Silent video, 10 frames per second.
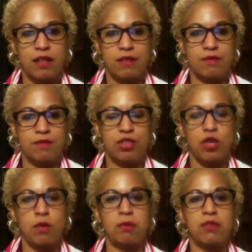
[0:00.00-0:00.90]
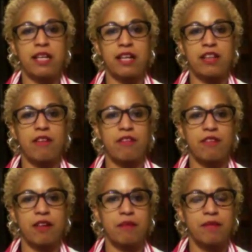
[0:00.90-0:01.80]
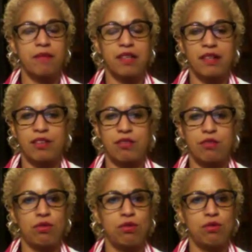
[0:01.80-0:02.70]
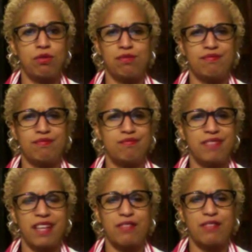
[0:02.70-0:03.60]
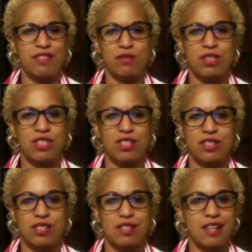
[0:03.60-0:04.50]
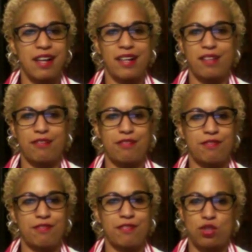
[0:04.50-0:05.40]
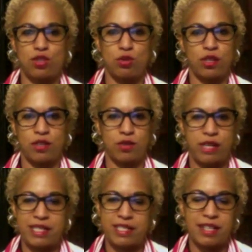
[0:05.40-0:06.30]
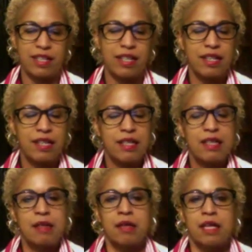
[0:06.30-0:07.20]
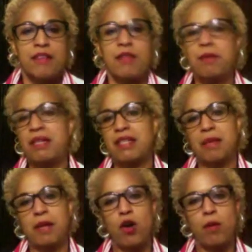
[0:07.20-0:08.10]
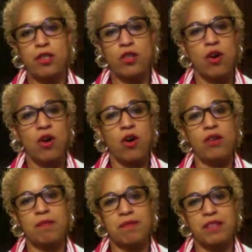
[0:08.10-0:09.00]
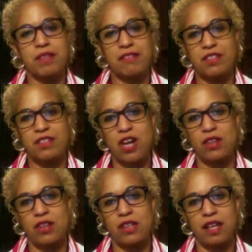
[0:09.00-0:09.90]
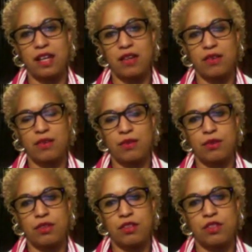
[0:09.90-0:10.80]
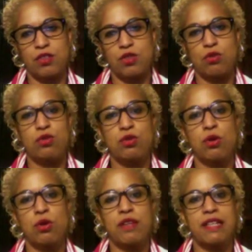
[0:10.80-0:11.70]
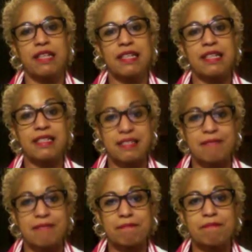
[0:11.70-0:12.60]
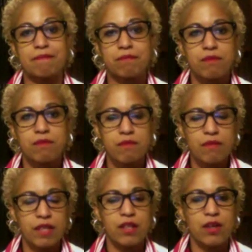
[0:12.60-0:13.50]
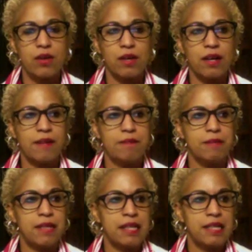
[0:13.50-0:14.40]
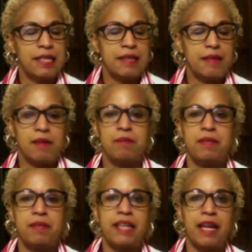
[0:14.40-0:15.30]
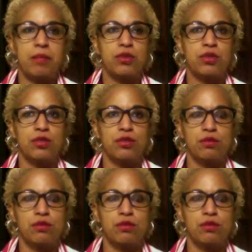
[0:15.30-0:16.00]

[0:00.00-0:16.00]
show people that I love them through gifts, which is kind of distorted and crazy. In the meantime, I hope that you're all living this holiday with the true joy that it is. You know, being able to